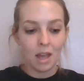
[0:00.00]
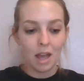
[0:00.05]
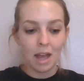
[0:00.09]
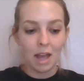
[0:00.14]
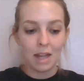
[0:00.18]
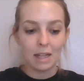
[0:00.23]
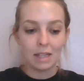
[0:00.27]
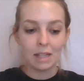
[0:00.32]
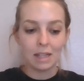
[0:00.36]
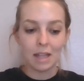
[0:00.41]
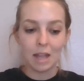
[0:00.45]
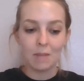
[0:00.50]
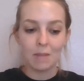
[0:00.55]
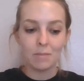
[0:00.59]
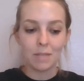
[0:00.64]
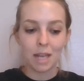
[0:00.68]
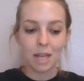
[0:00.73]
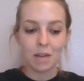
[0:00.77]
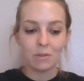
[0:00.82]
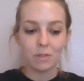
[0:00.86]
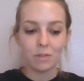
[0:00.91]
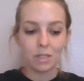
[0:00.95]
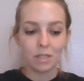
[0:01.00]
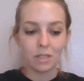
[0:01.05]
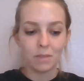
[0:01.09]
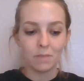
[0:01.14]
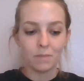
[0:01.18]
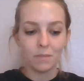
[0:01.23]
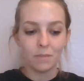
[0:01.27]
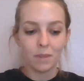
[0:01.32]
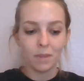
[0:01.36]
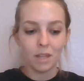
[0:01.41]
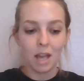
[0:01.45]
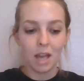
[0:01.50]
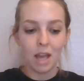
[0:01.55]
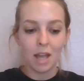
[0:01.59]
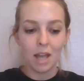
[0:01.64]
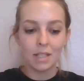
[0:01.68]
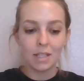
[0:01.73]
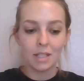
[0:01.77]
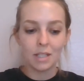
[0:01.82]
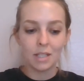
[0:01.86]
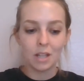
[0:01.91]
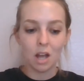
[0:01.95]
I climbed out.
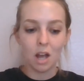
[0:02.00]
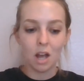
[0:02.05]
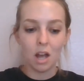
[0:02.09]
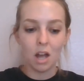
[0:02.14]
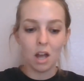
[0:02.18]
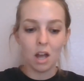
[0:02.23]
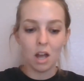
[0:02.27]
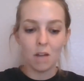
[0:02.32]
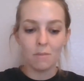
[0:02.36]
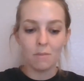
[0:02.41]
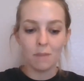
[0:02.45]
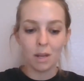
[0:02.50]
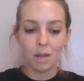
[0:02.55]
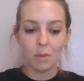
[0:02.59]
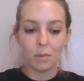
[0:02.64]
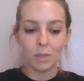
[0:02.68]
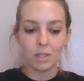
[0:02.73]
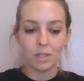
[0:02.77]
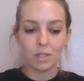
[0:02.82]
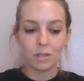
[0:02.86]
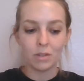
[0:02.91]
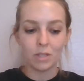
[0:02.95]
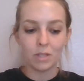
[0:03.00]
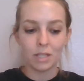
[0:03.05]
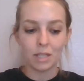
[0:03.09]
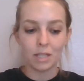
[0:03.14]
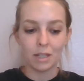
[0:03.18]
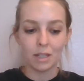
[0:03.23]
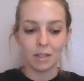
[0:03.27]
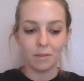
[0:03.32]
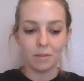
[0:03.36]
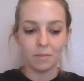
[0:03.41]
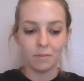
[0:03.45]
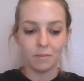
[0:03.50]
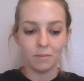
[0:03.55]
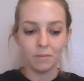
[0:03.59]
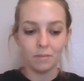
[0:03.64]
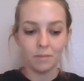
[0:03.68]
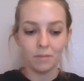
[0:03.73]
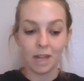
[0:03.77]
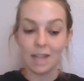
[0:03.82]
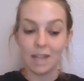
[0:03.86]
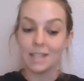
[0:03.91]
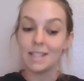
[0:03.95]
I saw on my windowsill.
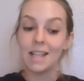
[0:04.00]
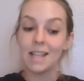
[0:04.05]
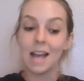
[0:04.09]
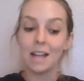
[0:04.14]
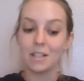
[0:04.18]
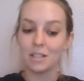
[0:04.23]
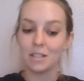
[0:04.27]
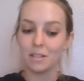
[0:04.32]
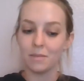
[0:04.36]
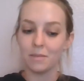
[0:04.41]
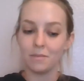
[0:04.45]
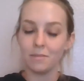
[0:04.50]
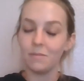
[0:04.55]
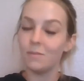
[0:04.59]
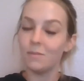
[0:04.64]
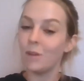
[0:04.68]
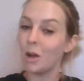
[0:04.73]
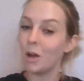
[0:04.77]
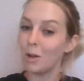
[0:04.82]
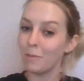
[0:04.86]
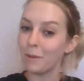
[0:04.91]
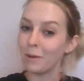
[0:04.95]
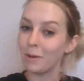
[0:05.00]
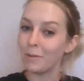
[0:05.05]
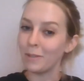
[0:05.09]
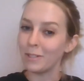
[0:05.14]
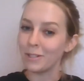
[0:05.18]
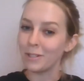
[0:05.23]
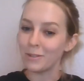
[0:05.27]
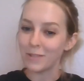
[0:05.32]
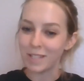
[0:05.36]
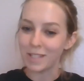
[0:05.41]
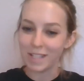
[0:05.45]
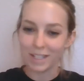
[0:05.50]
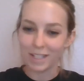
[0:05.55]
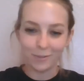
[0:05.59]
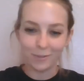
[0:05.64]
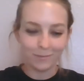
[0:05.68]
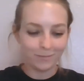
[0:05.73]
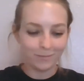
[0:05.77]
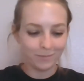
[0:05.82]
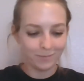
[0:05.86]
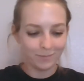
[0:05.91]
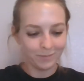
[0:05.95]
I sat on my
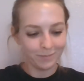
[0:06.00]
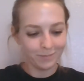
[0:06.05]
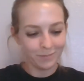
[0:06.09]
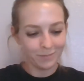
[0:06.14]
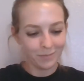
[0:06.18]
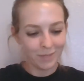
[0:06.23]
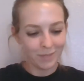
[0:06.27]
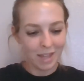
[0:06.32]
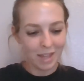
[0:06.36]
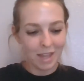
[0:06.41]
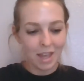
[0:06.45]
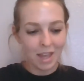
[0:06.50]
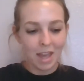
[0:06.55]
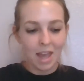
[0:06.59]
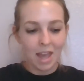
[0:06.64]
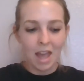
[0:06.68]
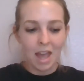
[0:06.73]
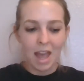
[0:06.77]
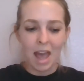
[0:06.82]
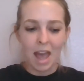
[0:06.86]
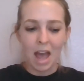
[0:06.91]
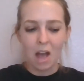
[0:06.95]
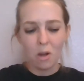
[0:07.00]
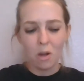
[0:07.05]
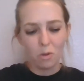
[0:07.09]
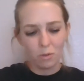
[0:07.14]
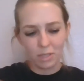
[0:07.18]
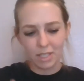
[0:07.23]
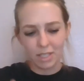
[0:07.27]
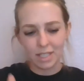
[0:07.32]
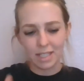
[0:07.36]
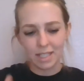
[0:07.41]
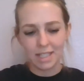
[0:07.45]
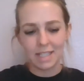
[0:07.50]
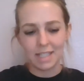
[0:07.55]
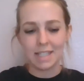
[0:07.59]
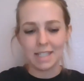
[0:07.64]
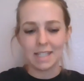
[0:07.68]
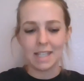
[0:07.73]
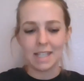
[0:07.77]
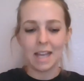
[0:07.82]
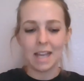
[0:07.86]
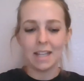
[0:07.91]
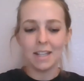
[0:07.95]
windowsill. Out, he
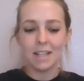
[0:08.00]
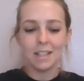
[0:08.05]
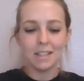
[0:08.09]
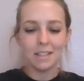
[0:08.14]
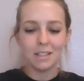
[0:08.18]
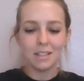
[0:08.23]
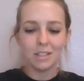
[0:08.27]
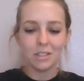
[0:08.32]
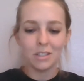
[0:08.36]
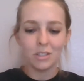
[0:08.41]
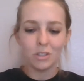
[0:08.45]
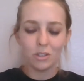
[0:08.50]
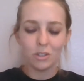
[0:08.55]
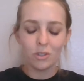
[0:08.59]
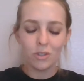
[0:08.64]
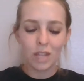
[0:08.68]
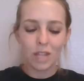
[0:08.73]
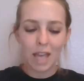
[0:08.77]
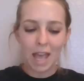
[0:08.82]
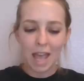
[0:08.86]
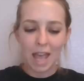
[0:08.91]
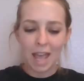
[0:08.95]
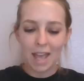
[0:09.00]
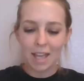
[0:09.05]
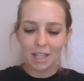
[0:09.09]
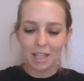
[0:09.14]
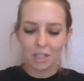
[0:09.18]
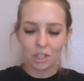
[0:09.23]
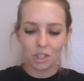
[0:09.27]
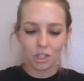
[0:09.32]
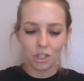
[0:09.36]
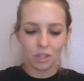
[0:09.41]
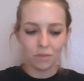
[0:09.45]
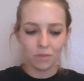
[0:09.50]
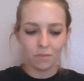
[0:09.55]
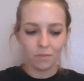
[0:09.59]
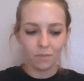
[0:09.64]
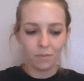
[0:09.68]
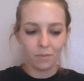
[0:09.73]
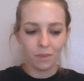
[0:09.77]
said, to the edge.